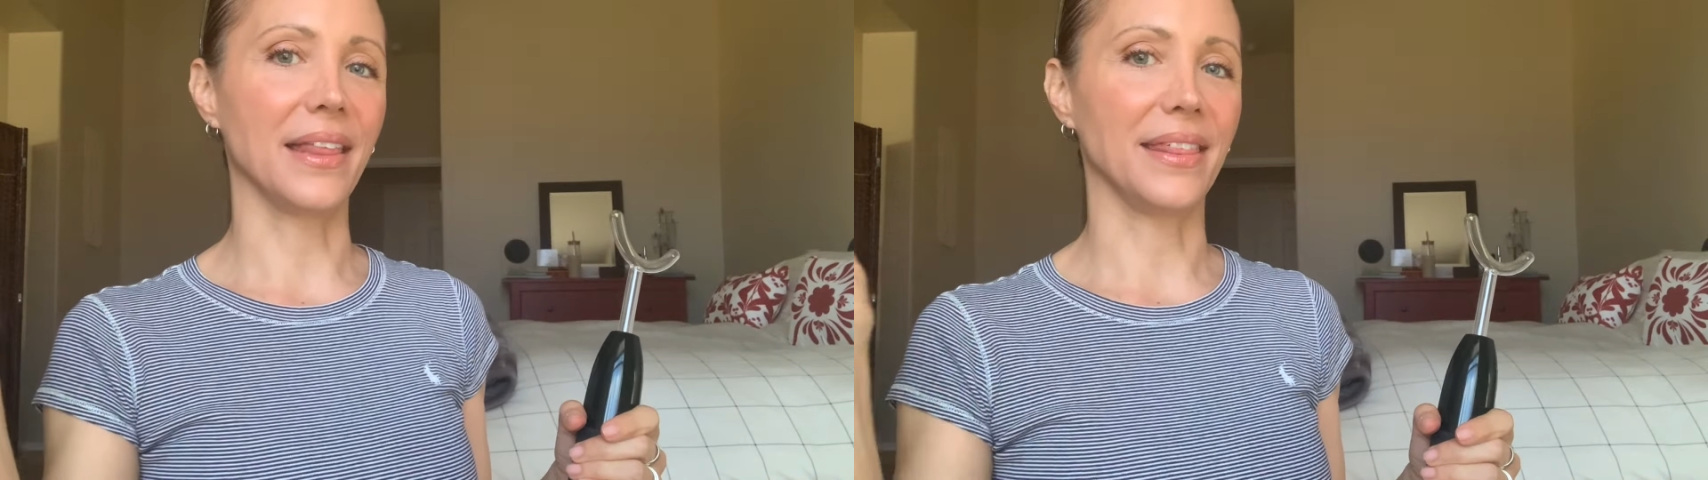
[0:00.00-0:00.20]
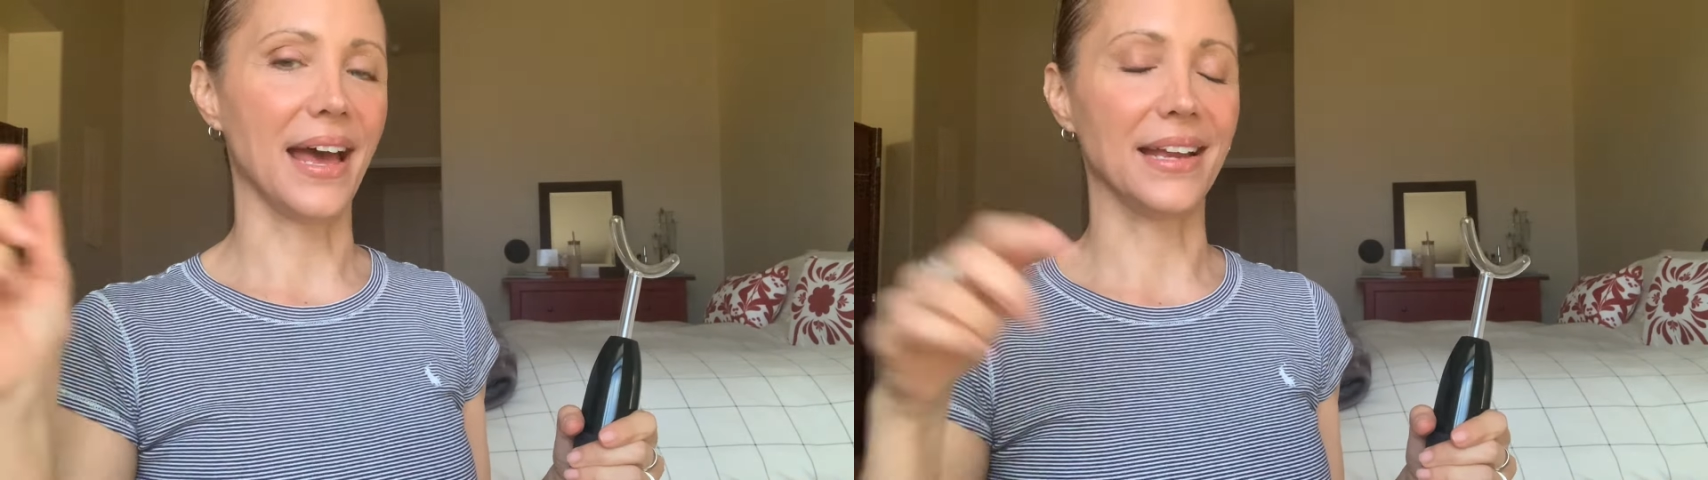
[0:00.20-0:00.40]

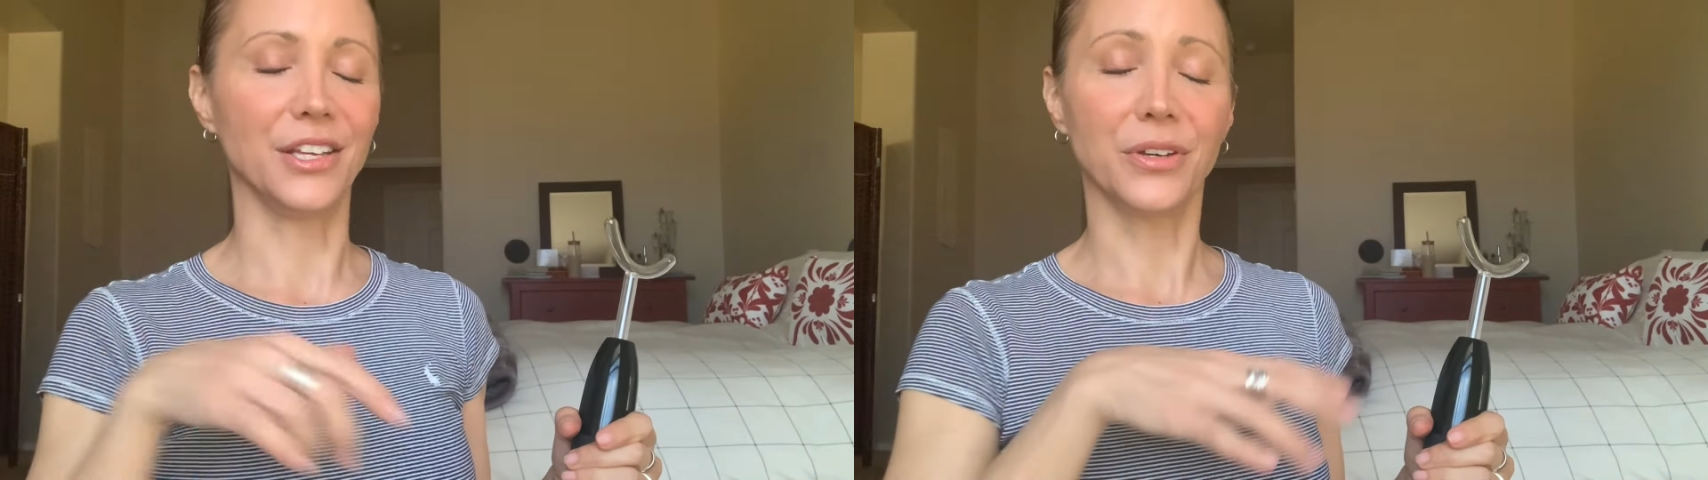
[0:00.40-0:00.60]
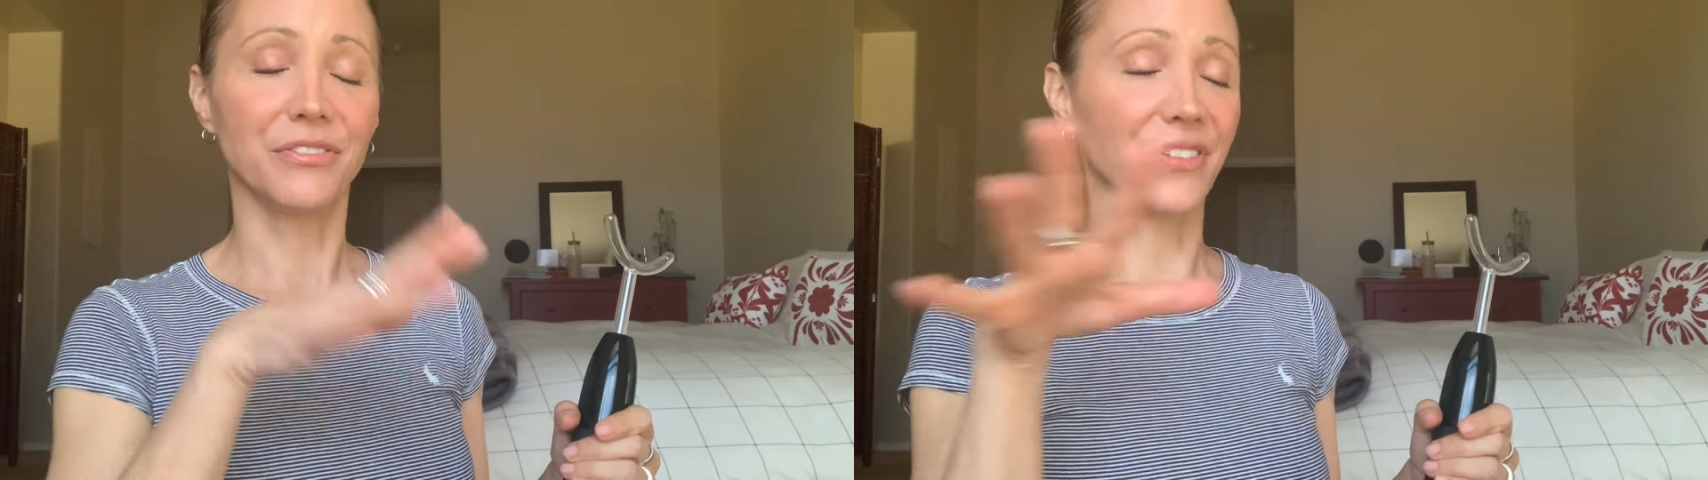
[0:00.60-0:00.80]
that
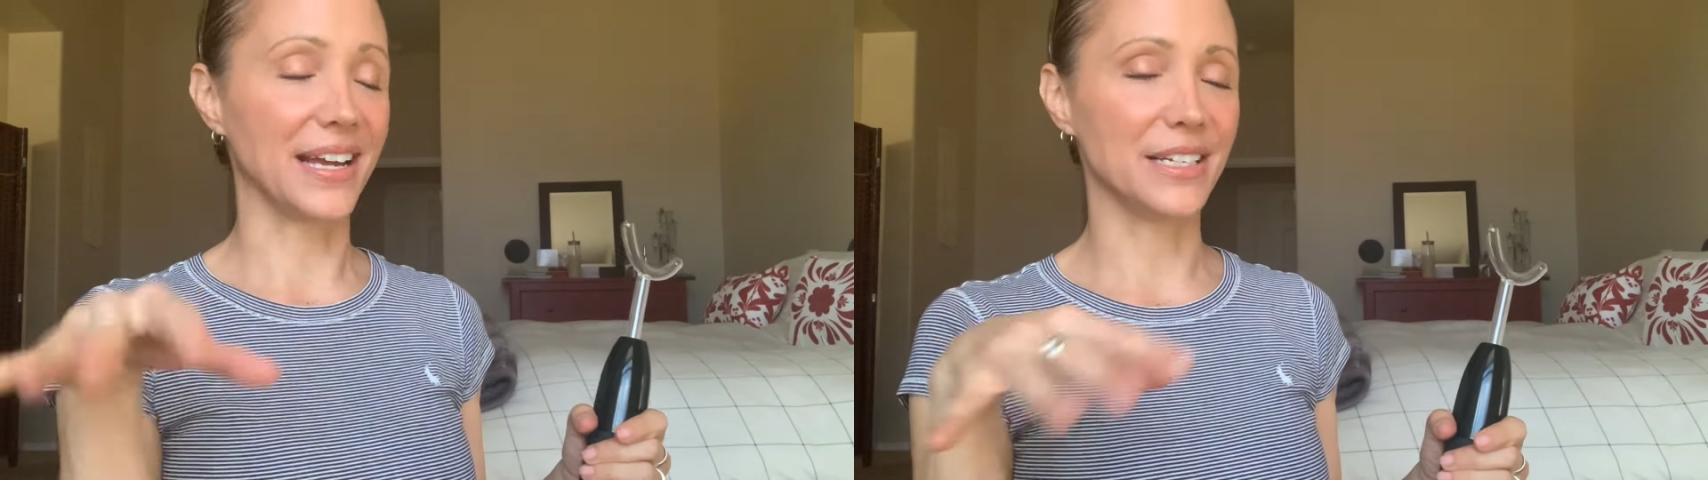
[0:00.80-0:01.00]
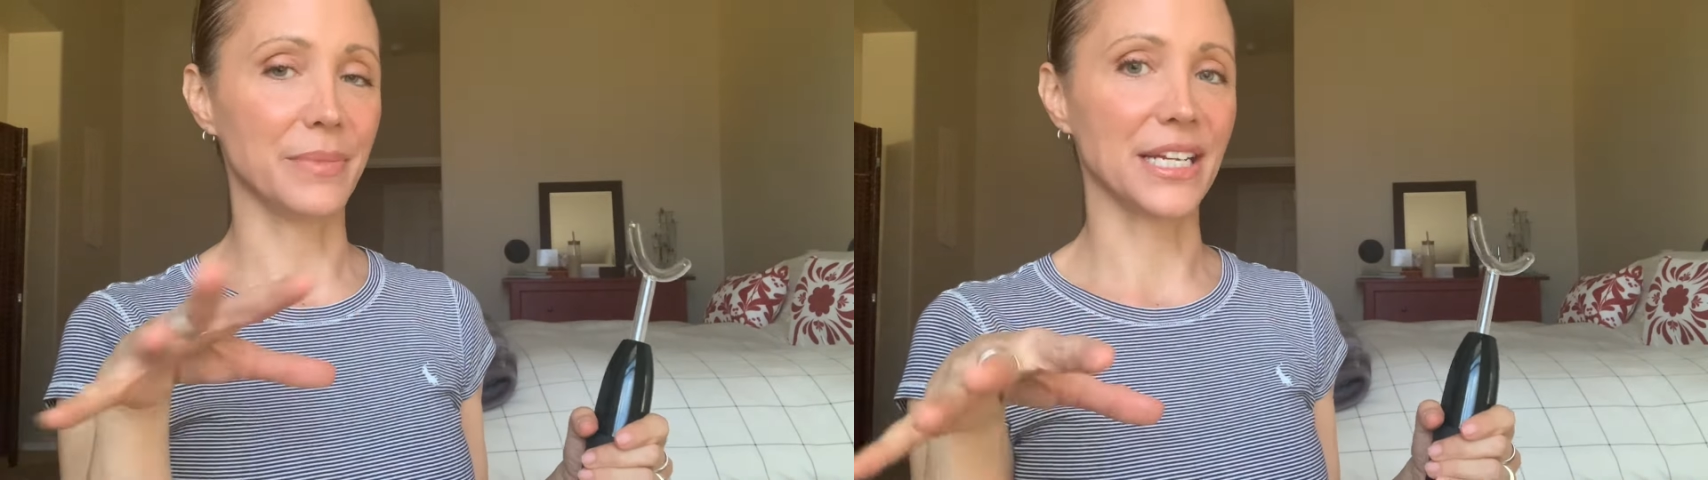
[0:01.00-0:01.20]
you can
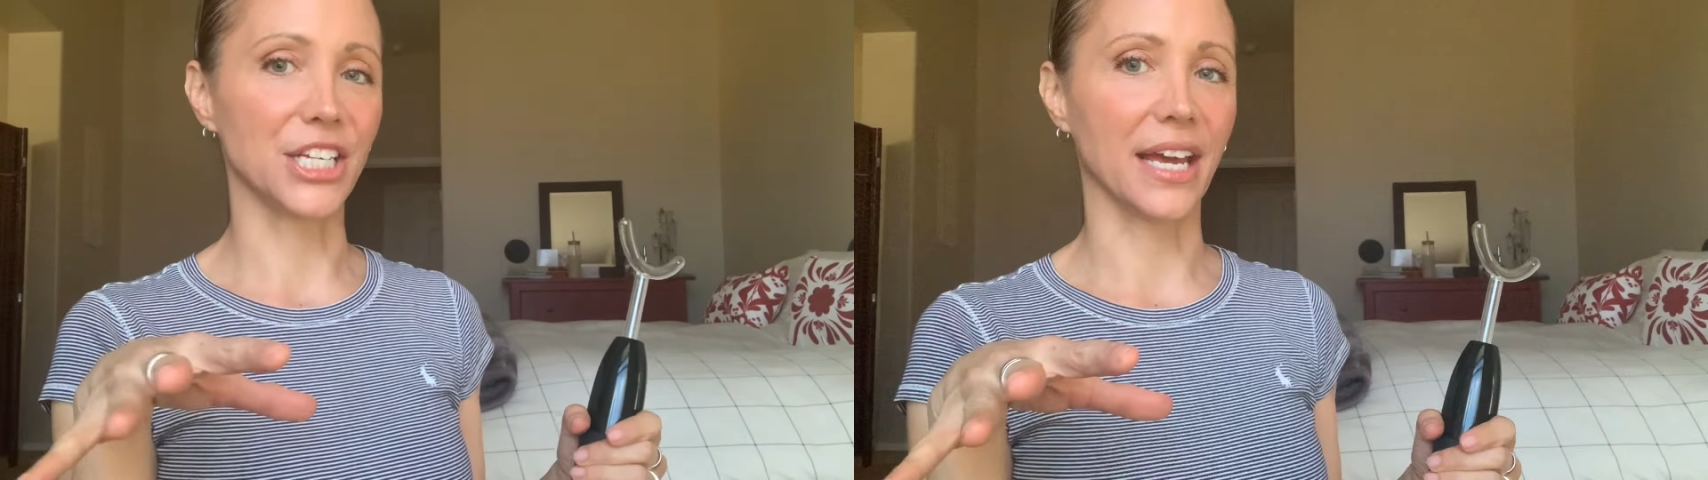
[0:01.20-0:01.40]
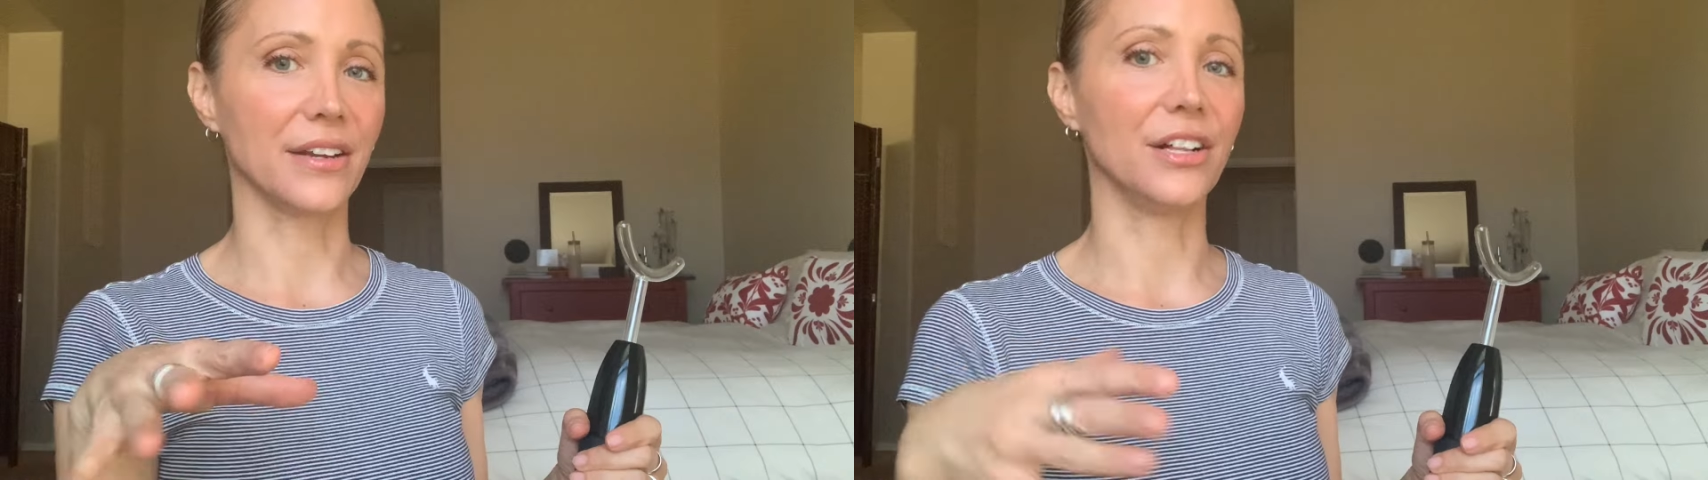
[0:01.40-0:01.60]
find in my
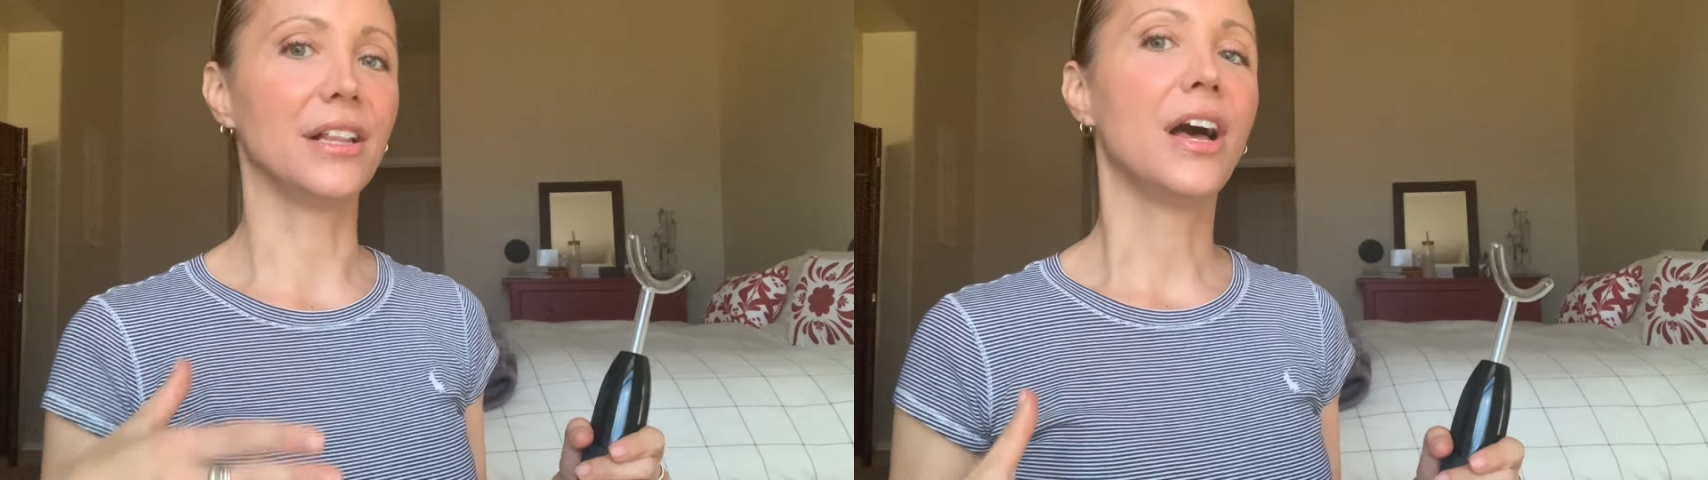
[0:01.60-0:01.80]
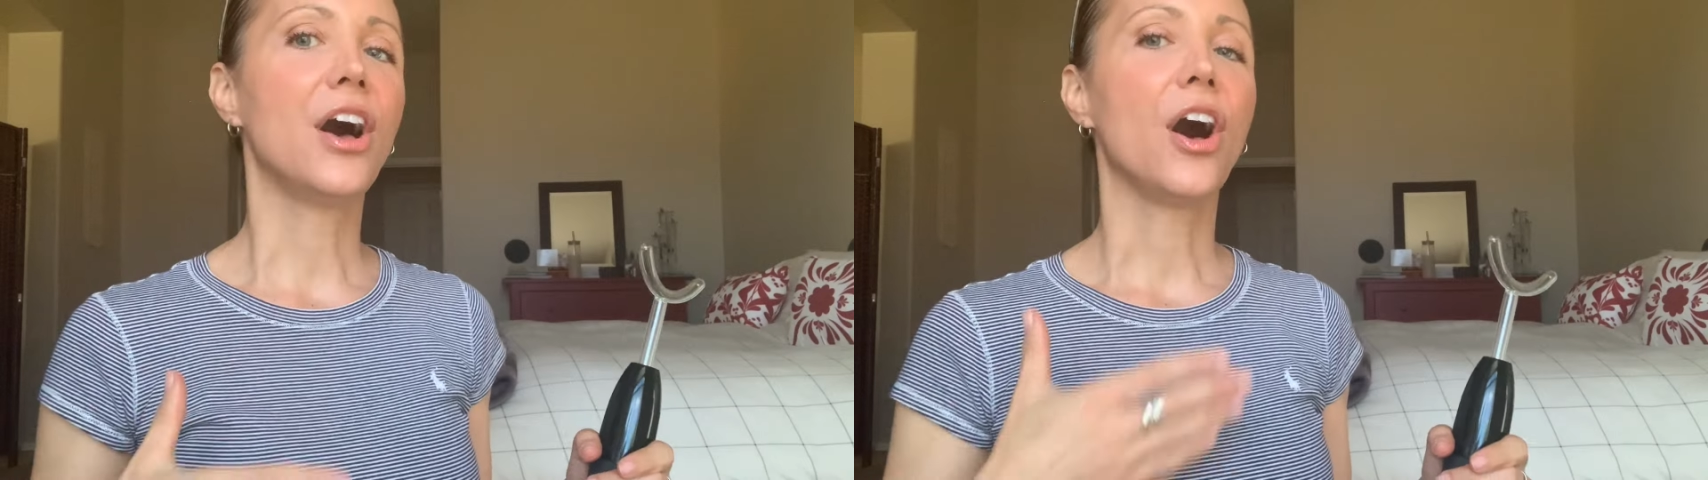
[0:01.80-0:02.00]
channel